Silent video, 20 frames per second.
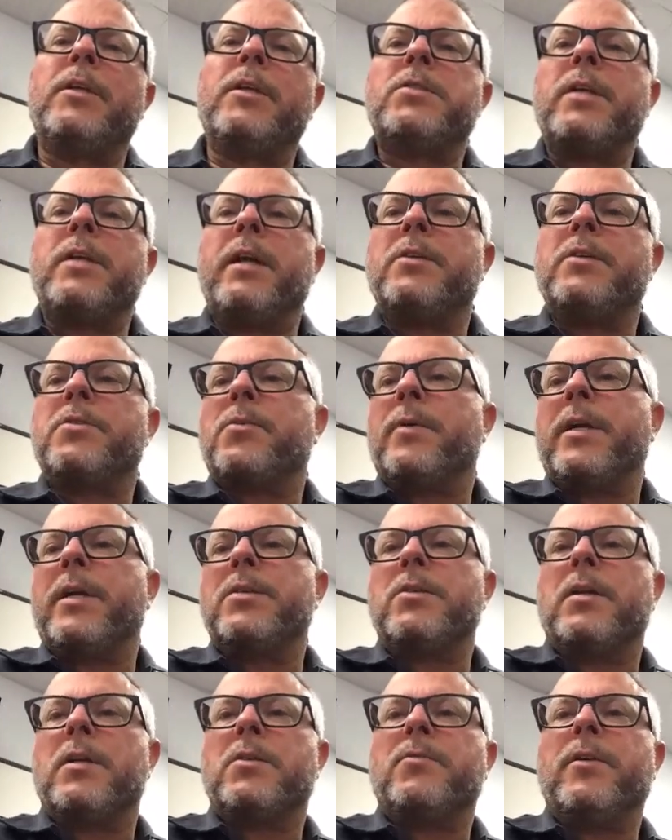stage 3 is
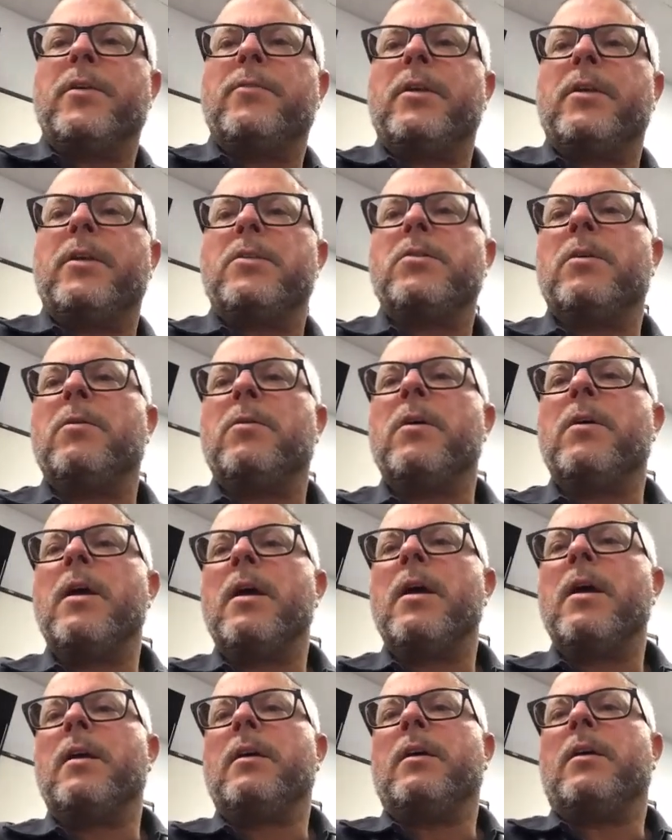650. So
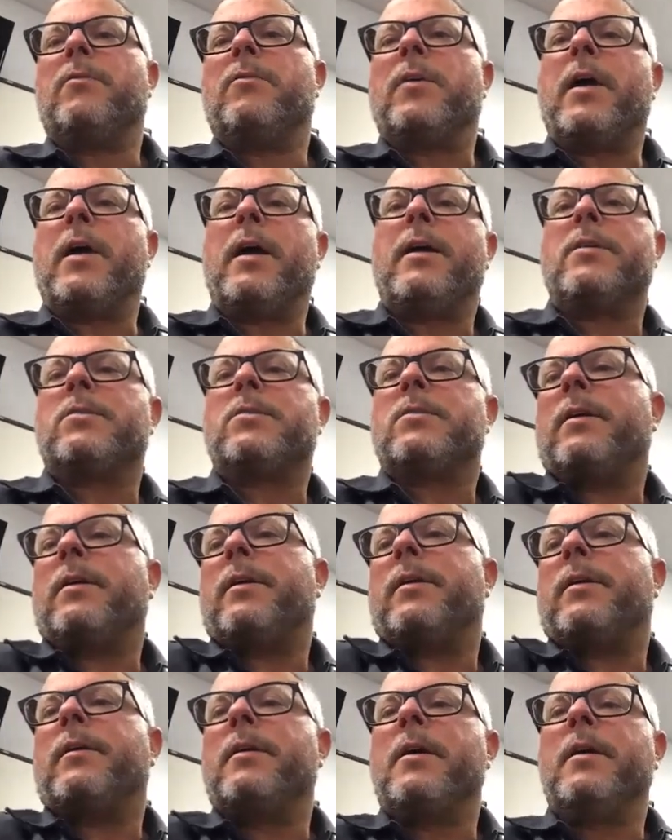if a guy's
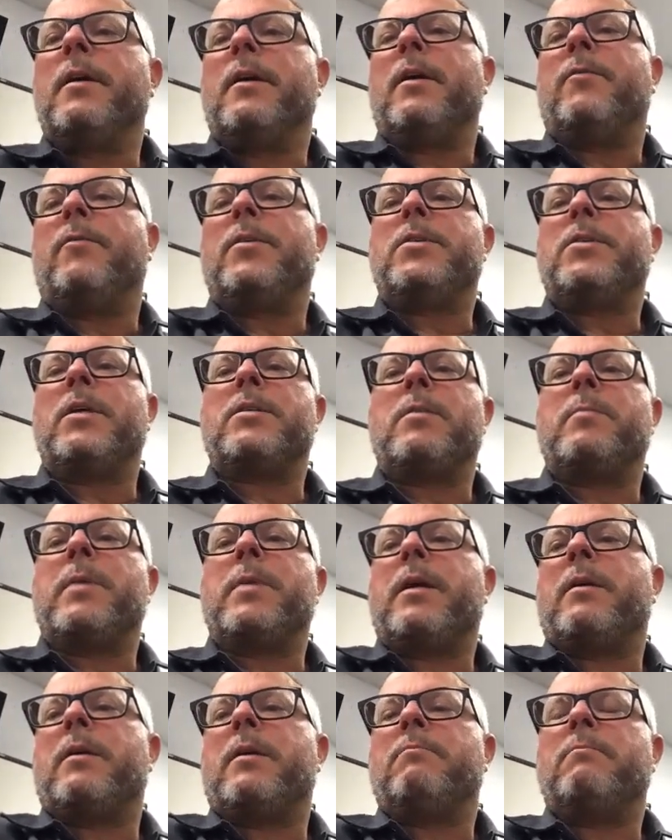if he says I'm
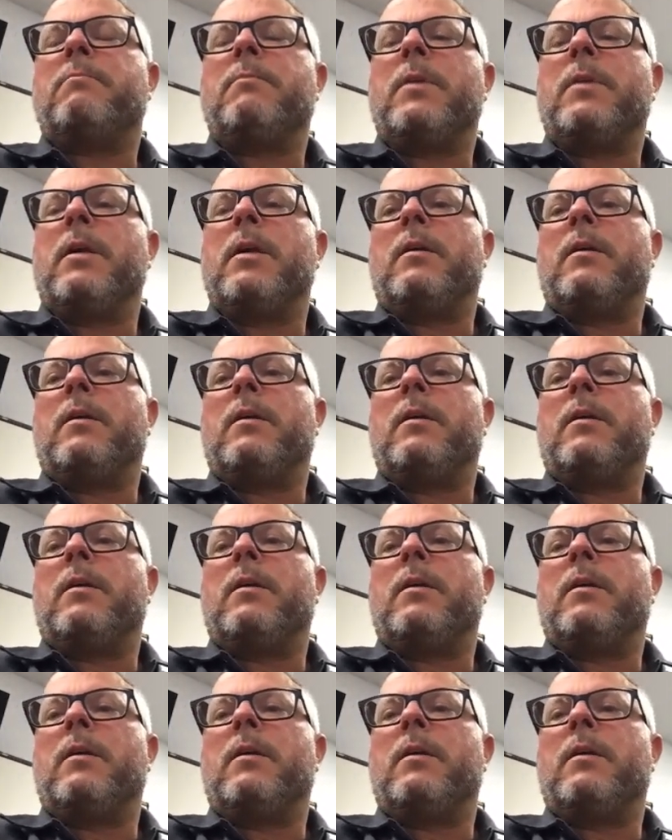making,